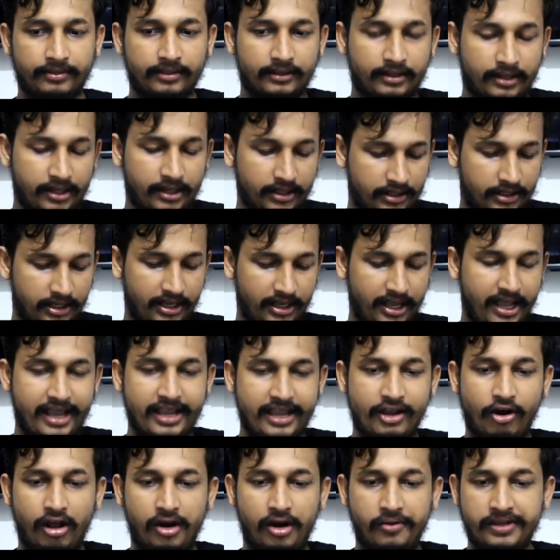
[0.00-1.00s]
Gitika,
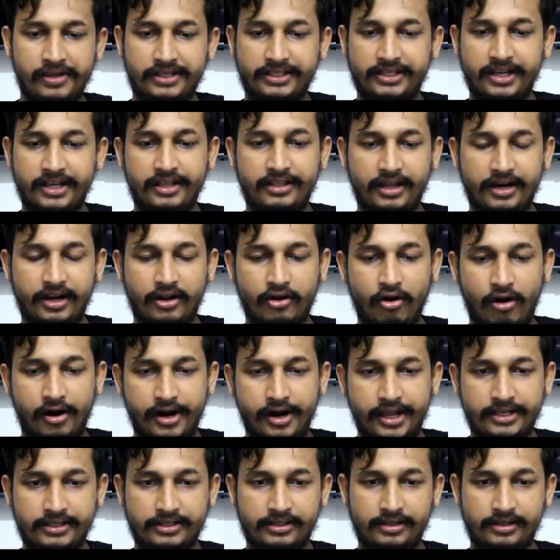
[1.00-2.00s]
you always say the
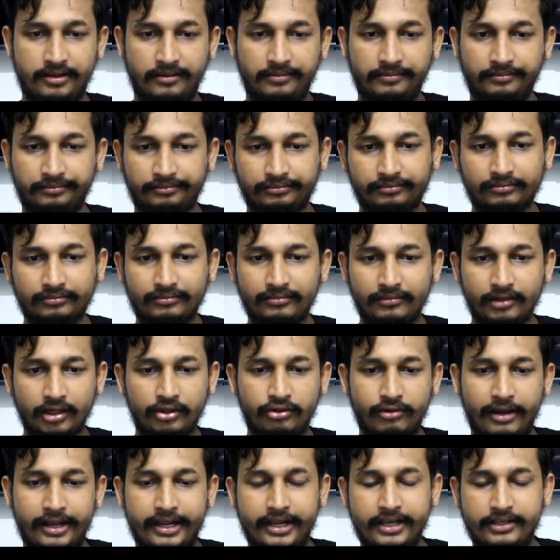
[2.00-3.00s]
recordings.
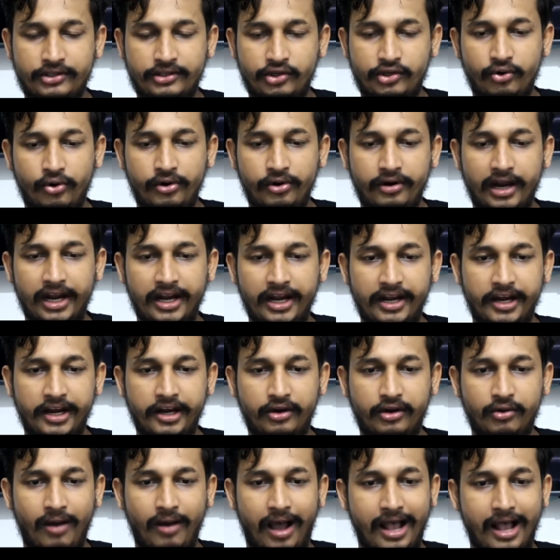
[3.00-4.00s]
So I guess you don't really
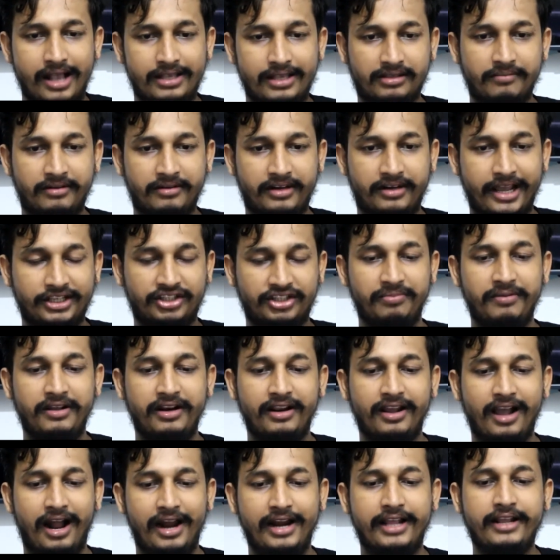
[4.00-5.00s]
need to ask me, text me
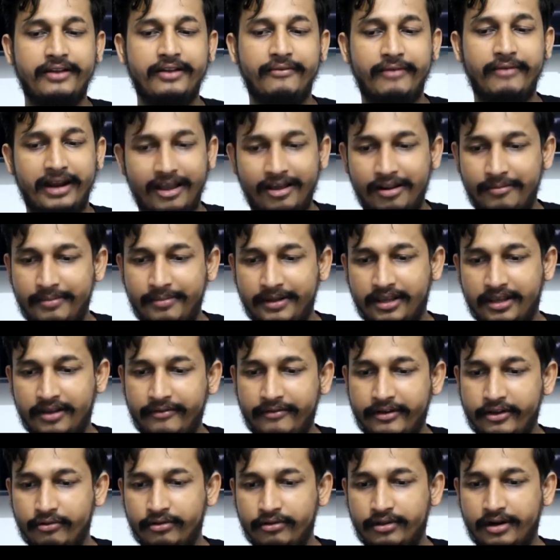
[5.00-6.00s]
regarding when I will be
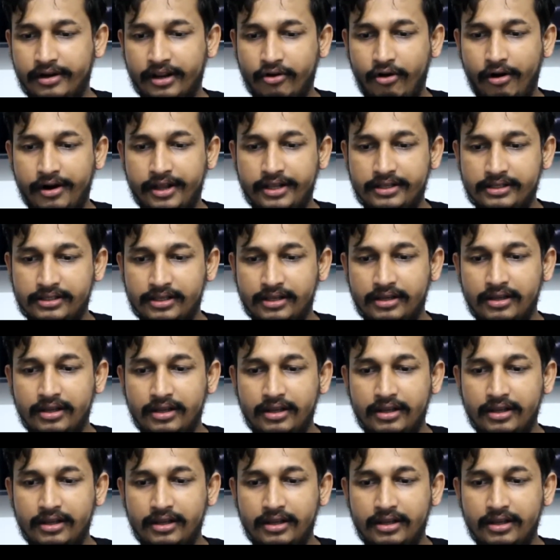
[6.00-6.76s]
giving you the recordings.